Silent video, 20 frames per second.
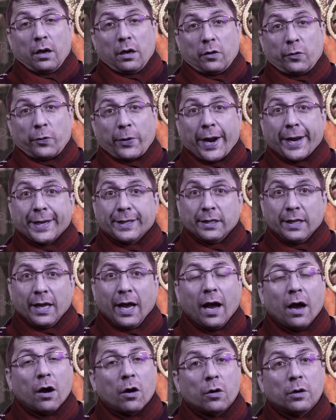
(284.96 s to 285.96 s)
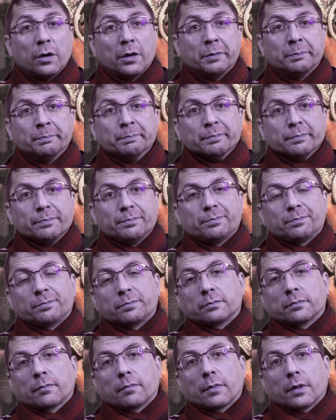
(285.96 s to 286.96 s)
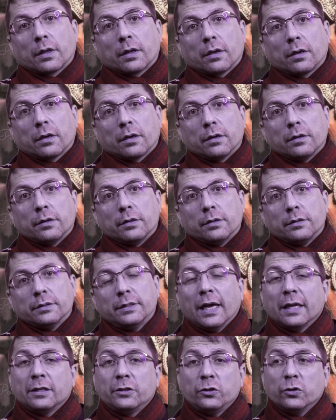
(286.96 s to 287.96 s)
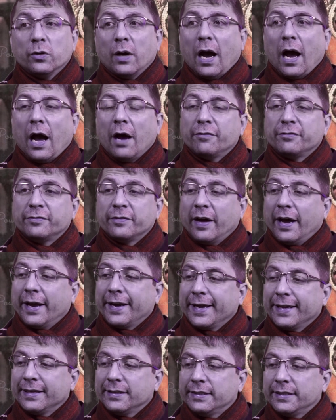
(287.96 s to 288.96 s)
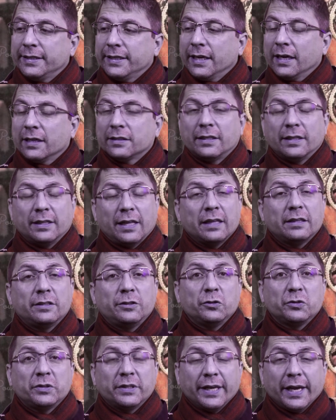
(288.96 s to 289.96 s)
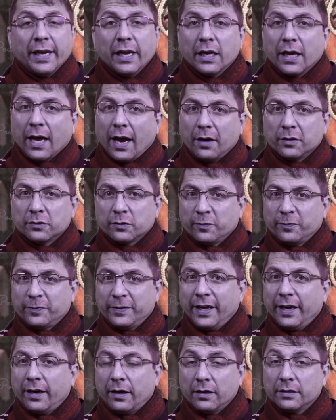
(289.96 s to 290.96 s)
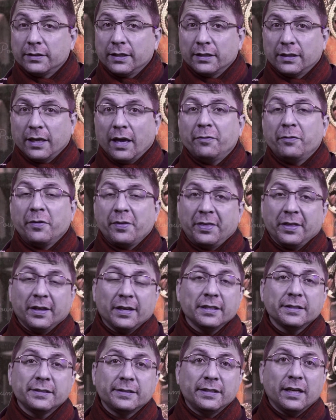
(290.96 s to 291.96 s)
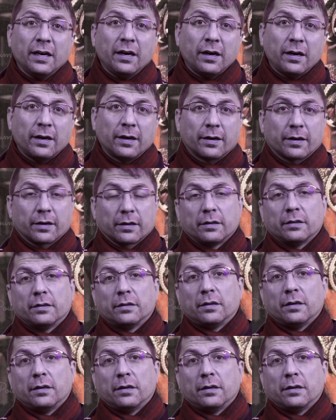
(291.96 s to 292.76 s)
right now, that you have an idea that you take out of there that everything is dark.